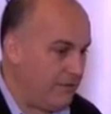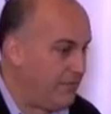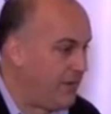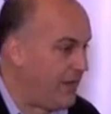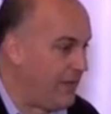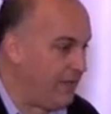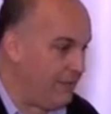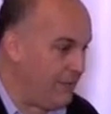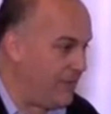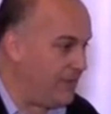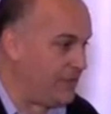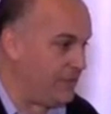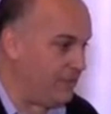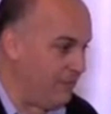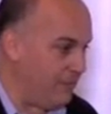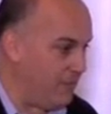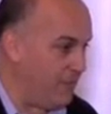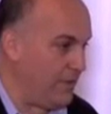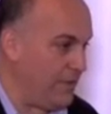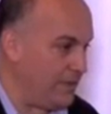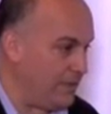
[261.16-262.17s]
5 minutes
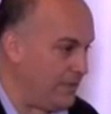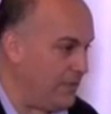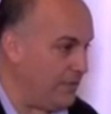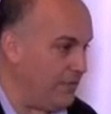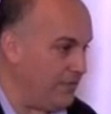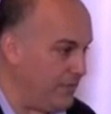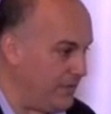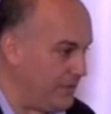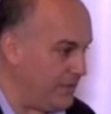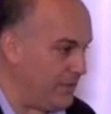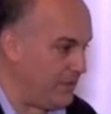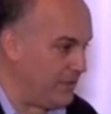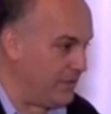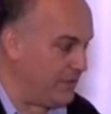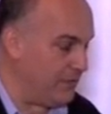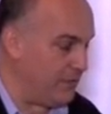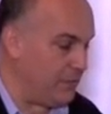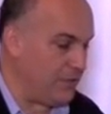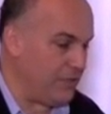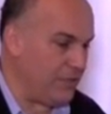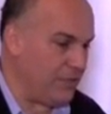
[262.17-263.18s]
before they see their physician,
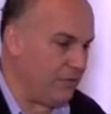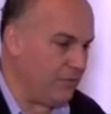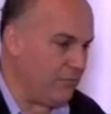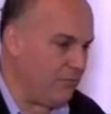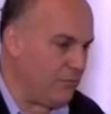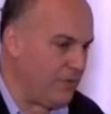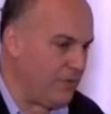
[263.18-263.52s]
which is a